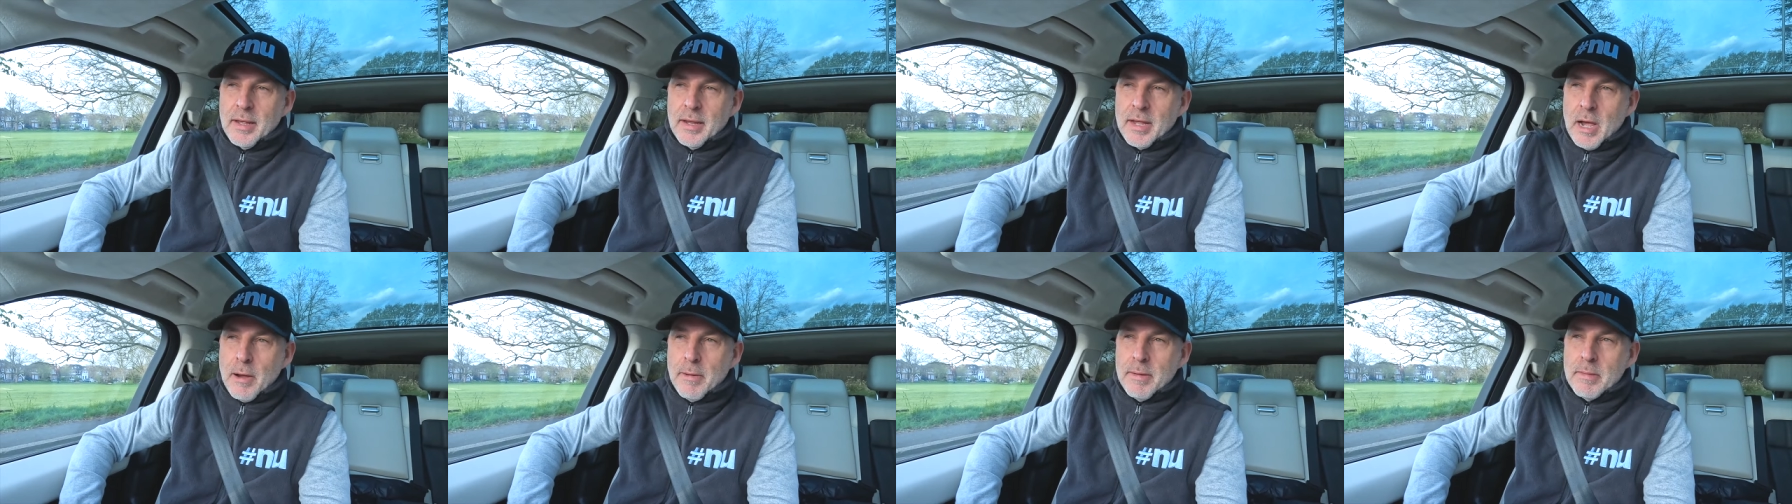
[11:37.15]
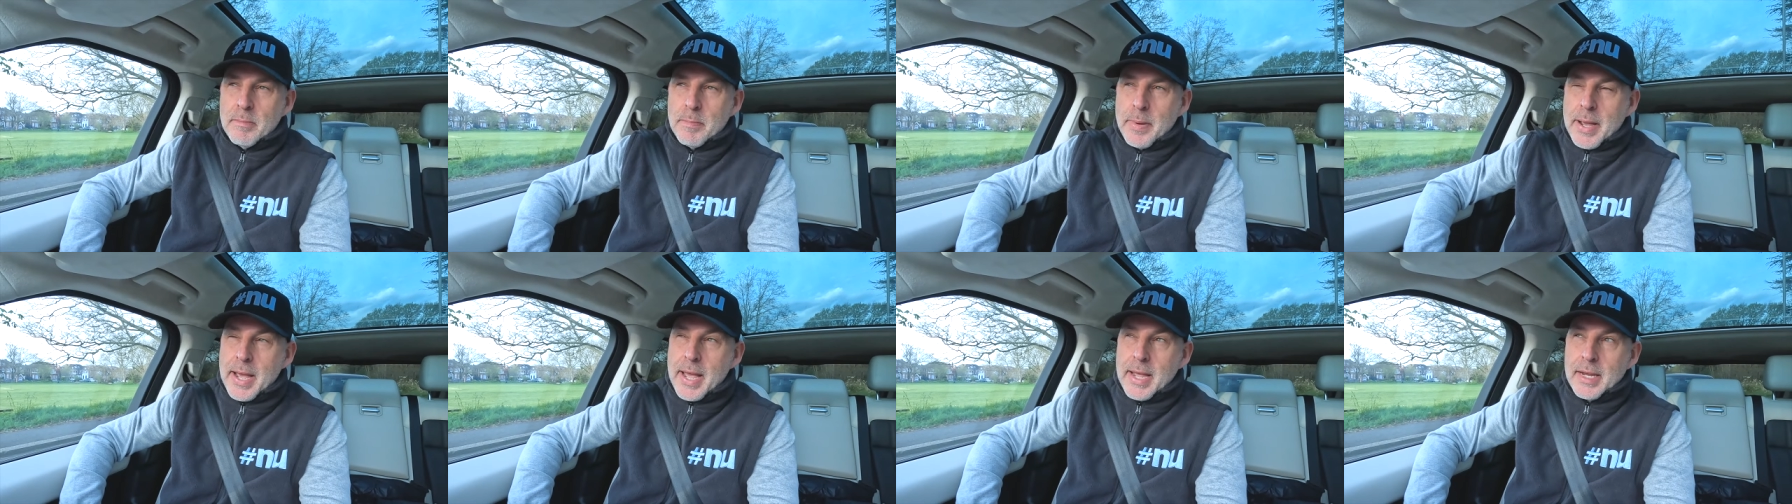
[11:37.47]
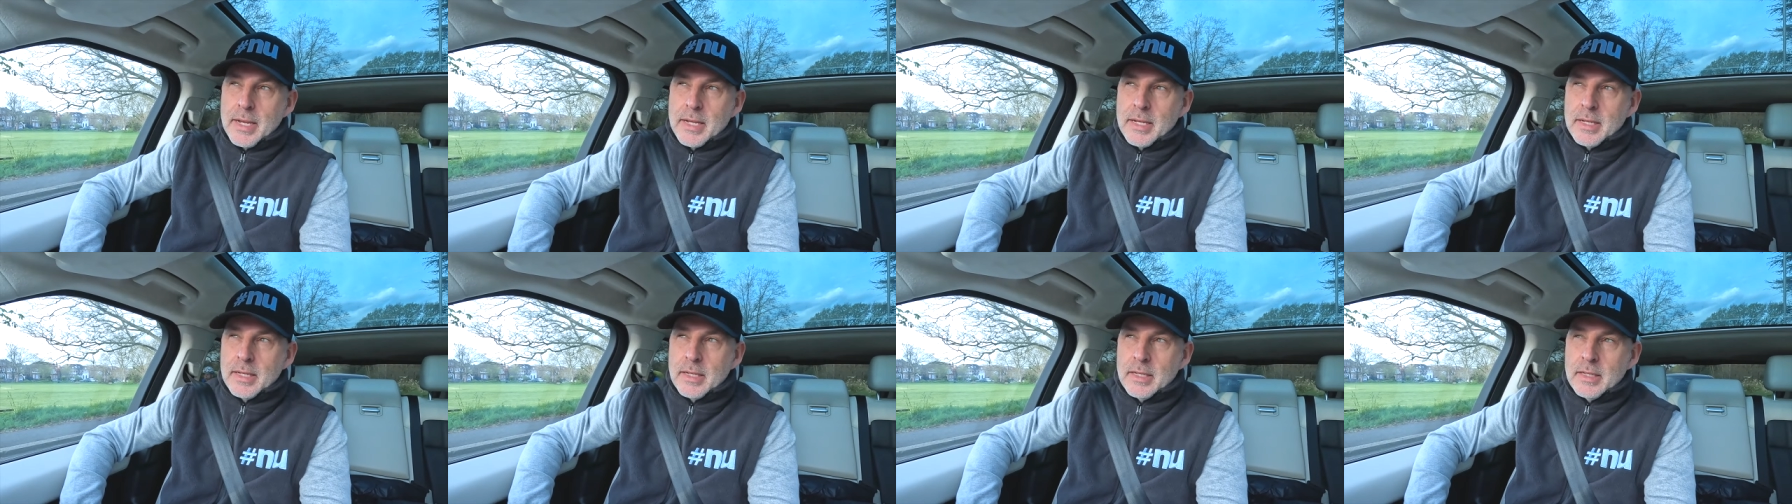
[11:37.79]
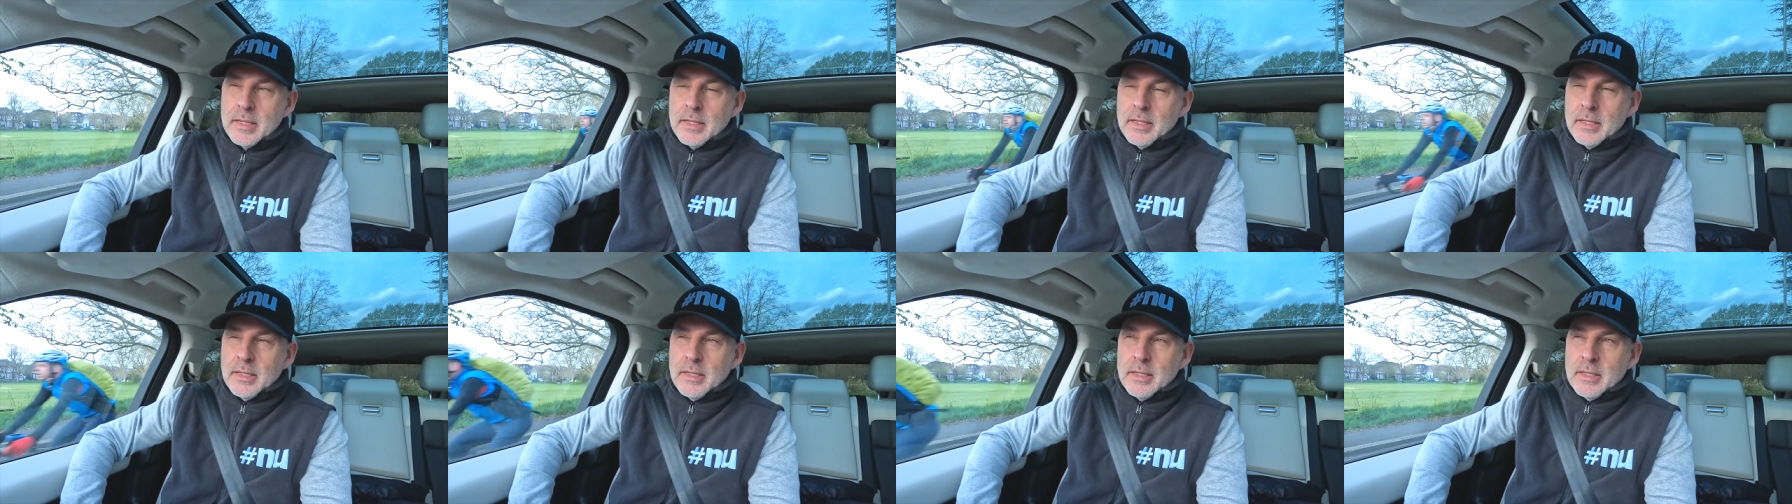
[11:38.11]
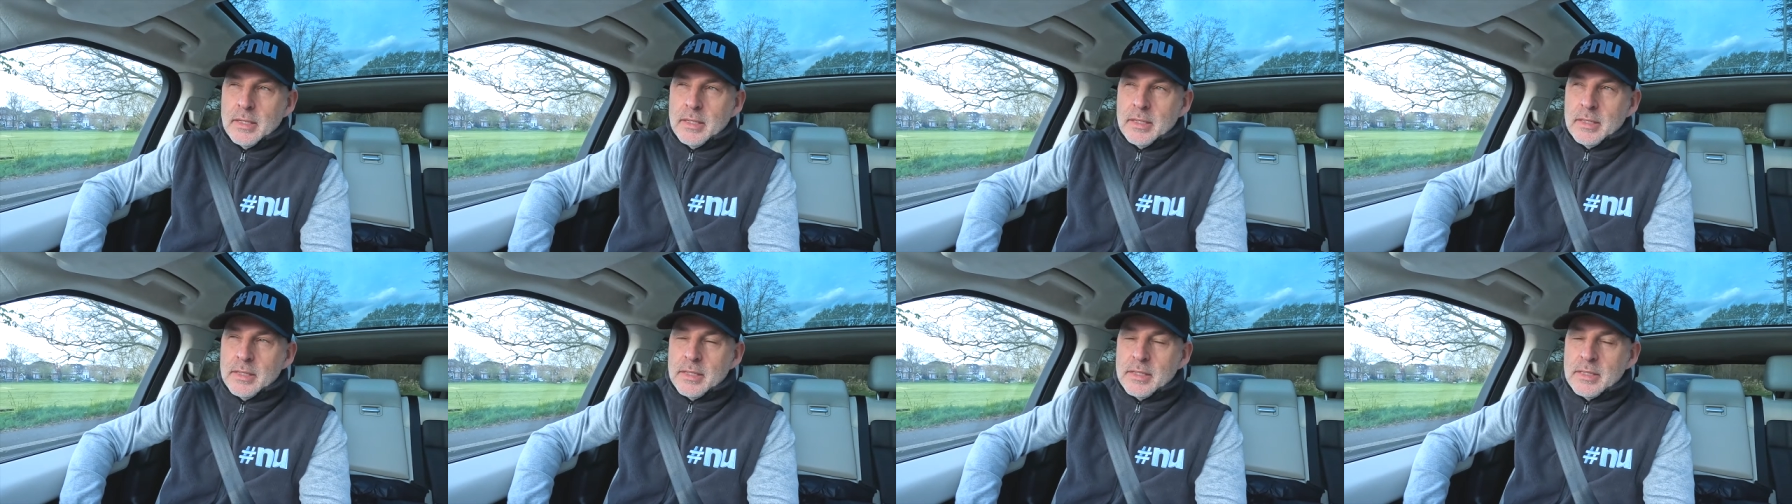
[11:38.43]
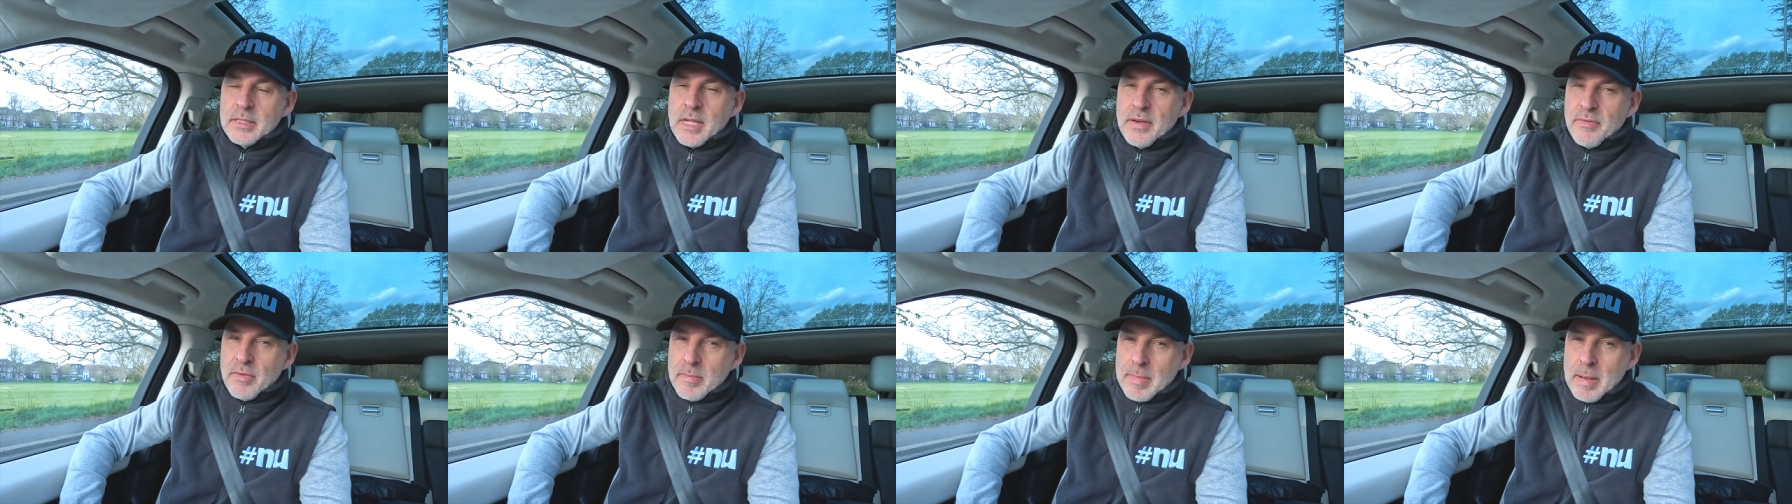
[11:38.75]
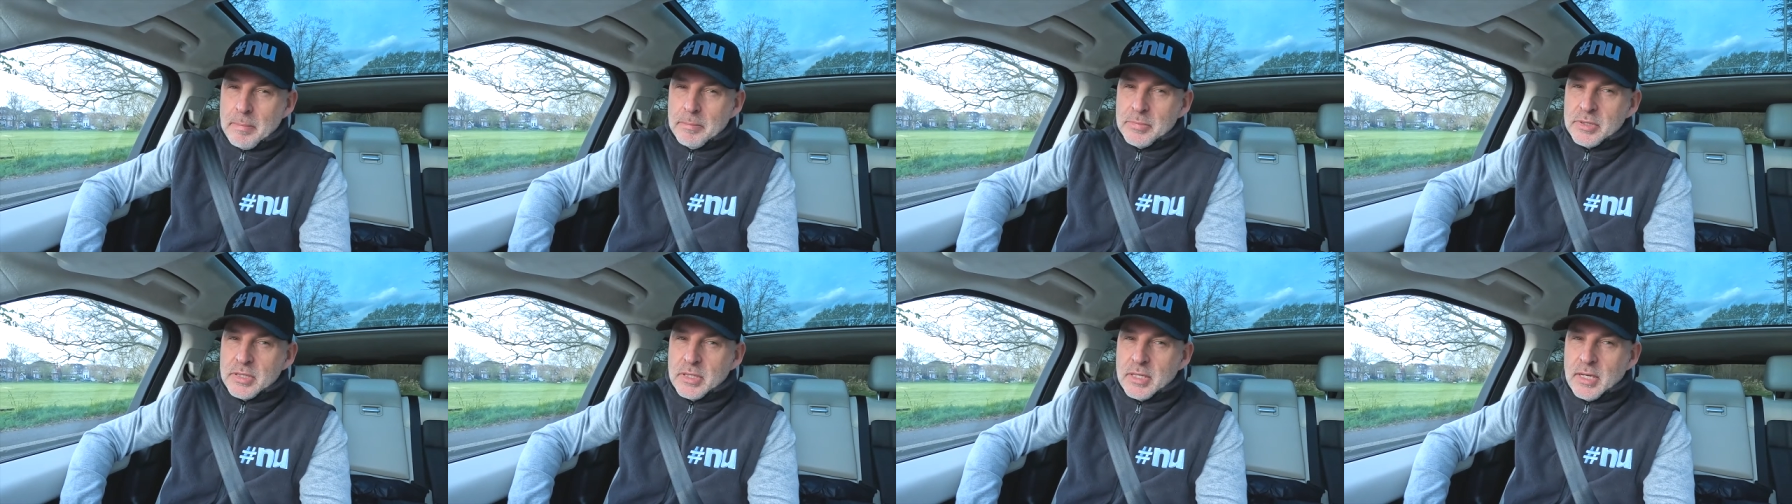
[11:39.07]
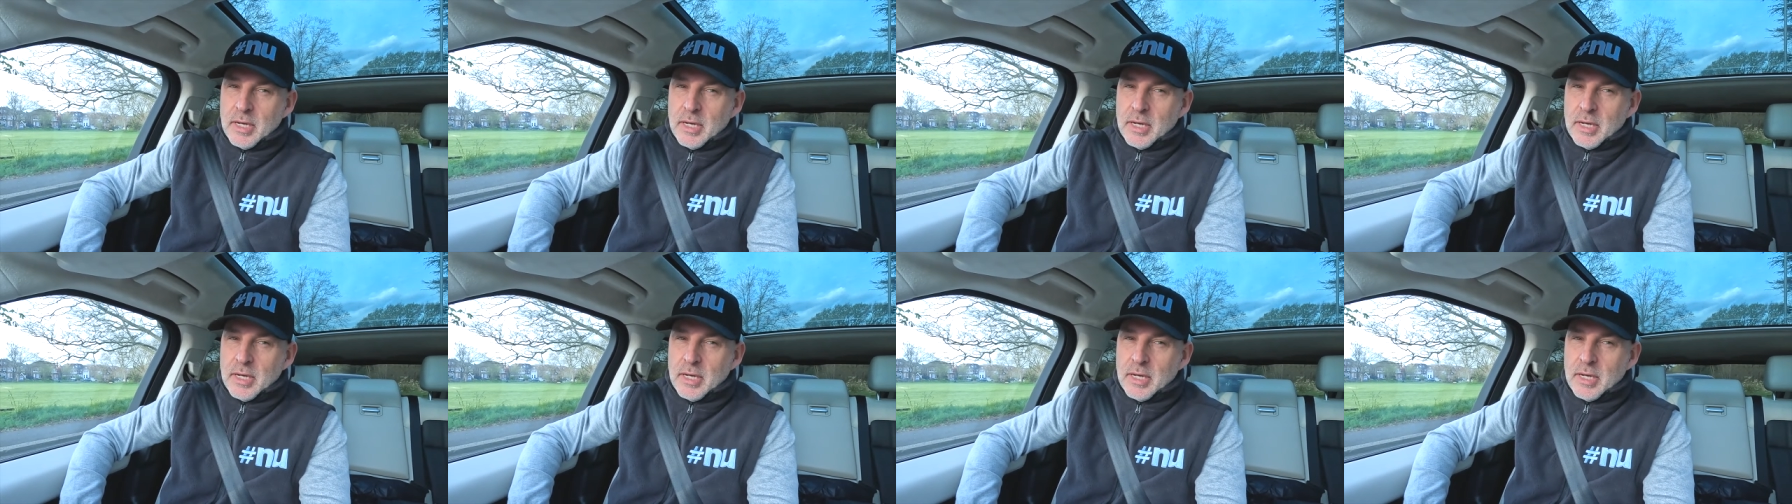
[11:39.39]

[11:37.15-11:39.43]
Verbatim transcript: going back 7 months